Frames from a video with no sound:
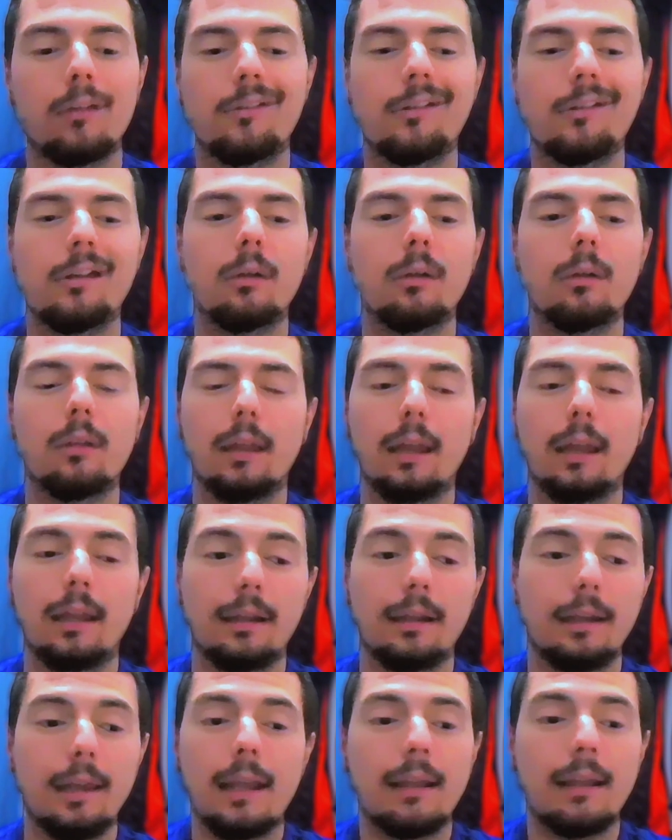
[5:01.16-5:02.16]
Shields. And
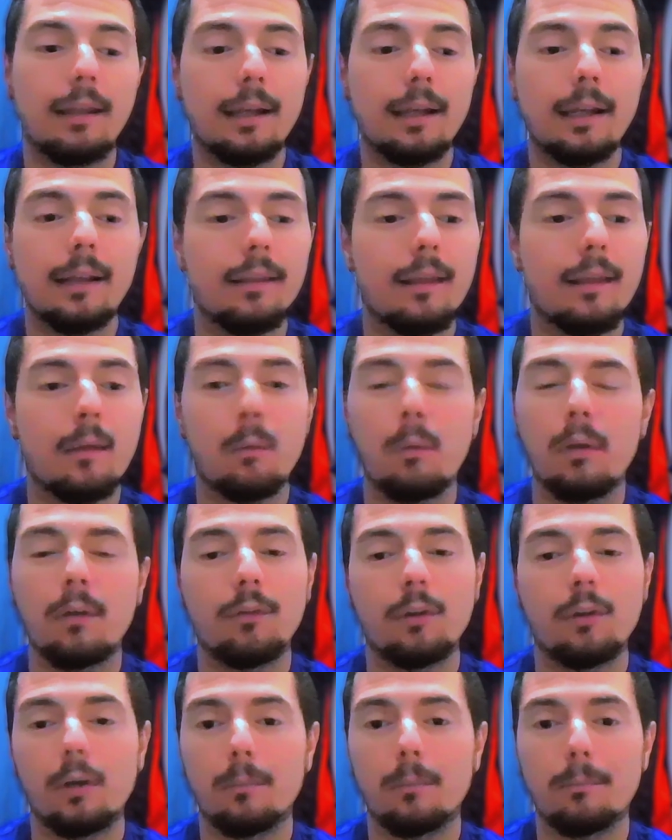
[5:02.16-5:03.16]
again, like I said, one of
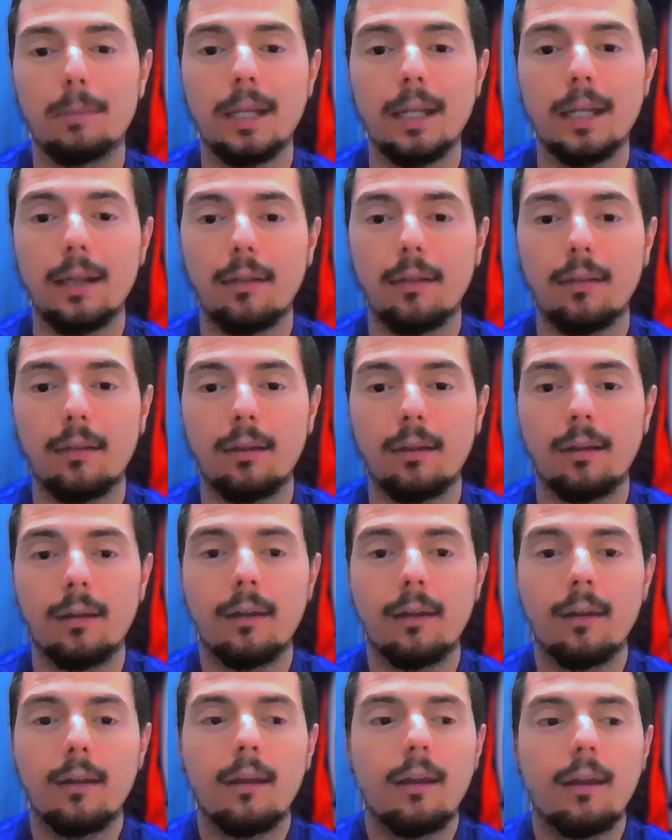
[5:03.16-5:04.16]
her biggest
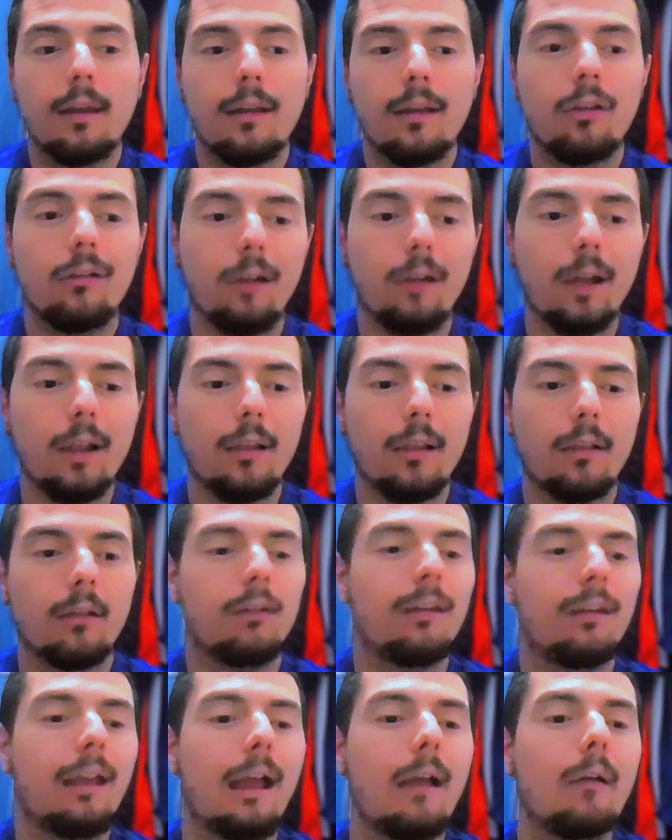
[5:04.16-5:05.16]
strengths is
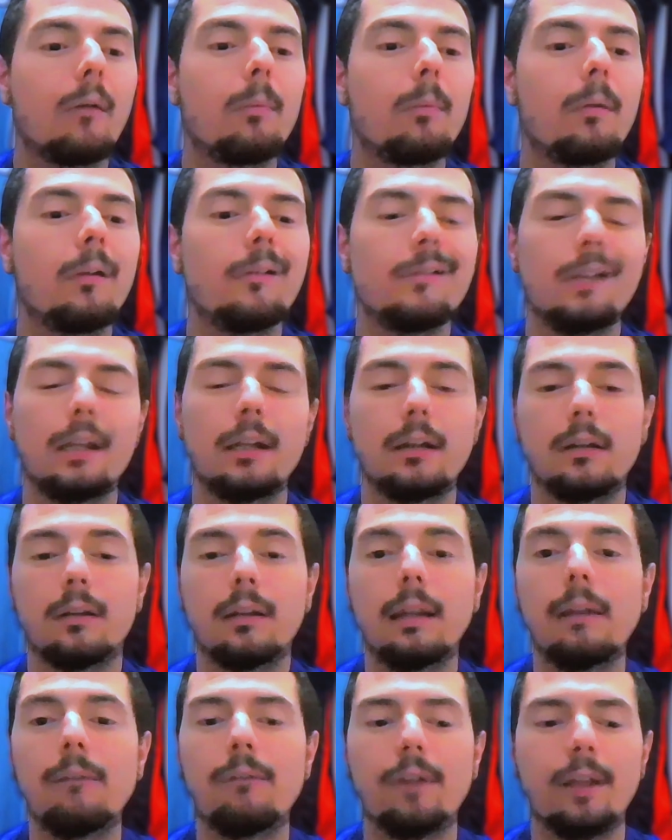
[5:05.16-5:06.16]
her counterpunching and her
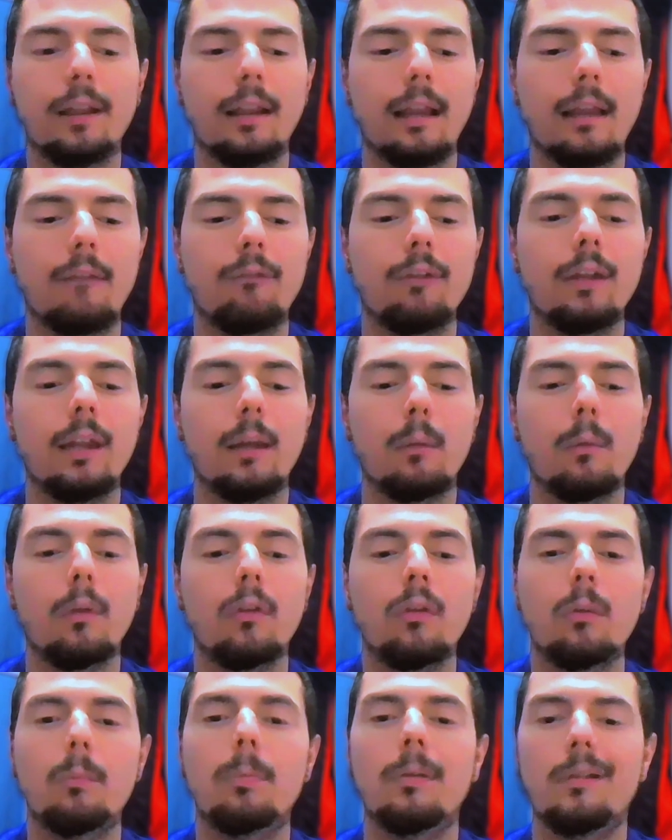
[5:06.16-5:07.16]
defense. And I feel like
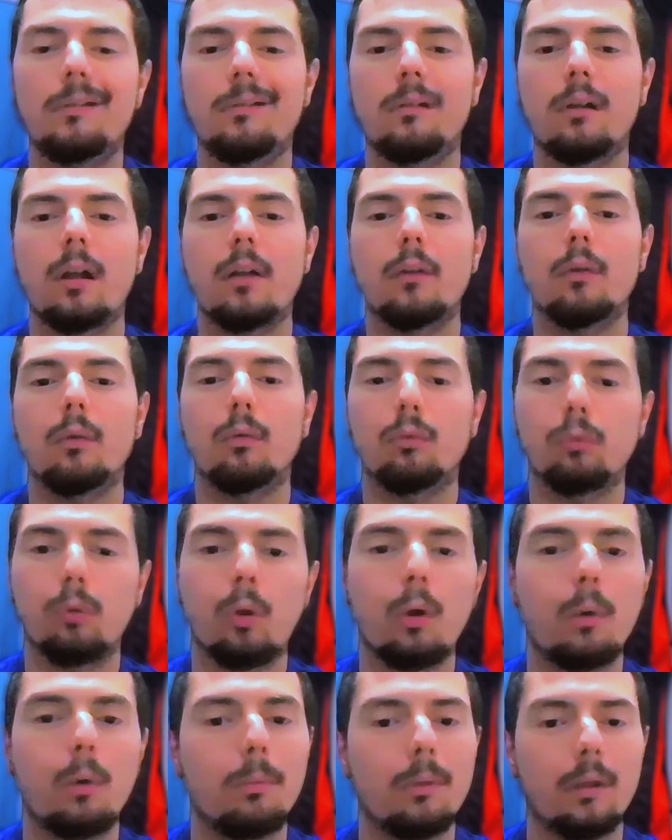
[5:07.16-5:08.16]
once you push her on those
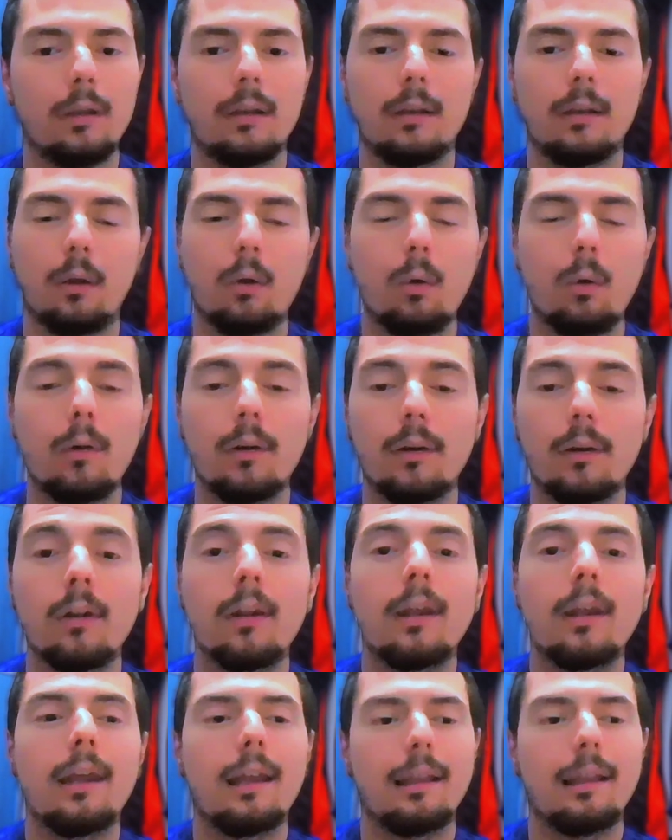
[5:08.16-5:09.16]
ropes in the corner,
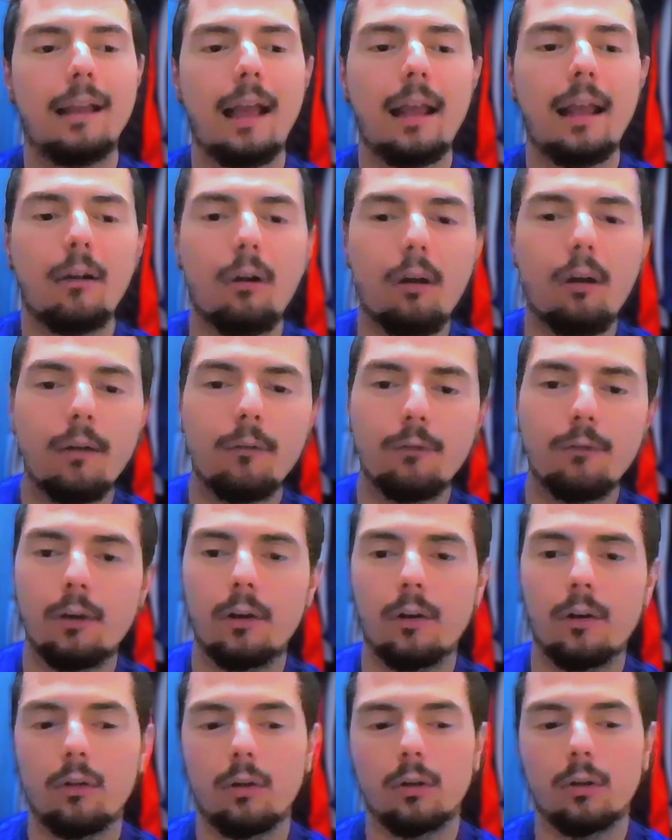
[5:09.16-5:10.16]
it's kind of hard for
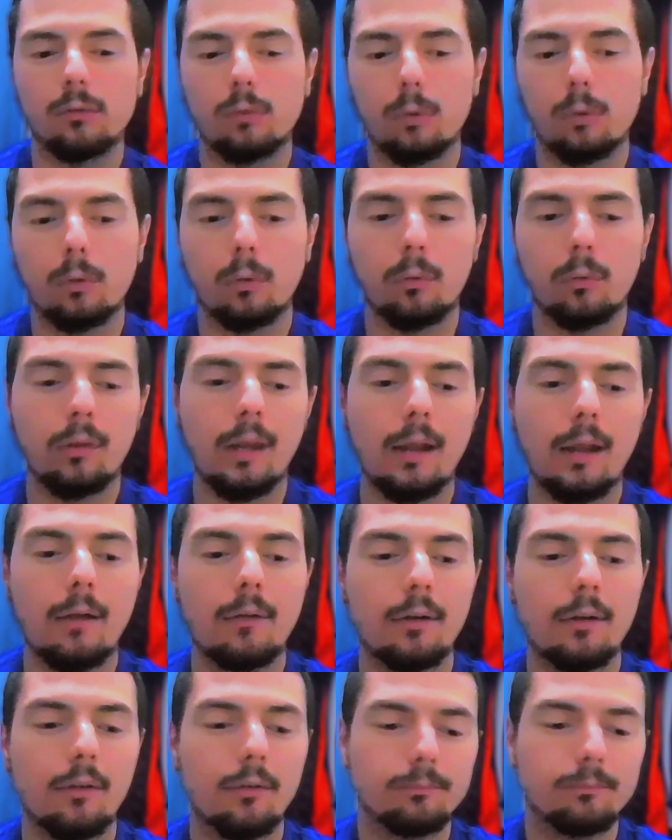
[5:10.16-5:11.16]
her to start throwing those
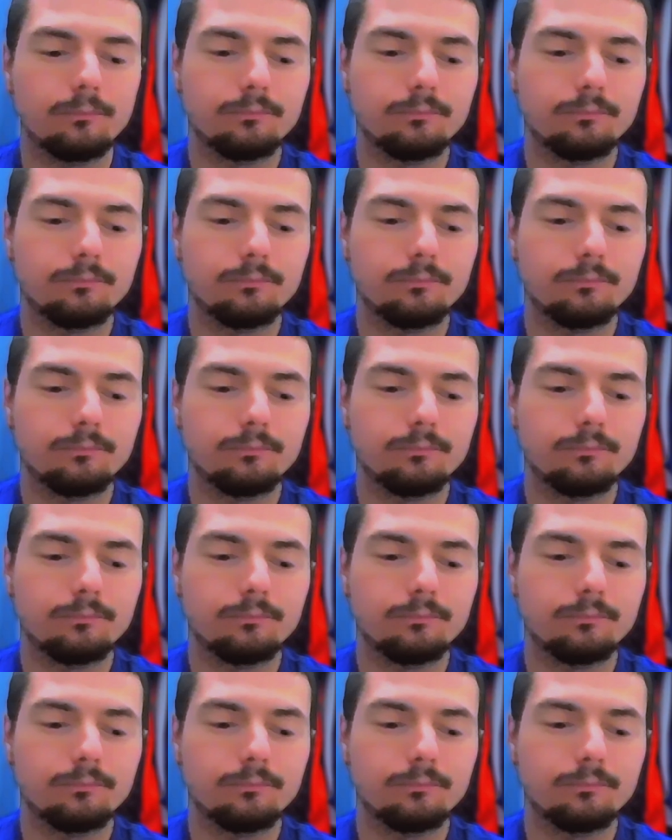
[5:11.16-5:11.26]
counters.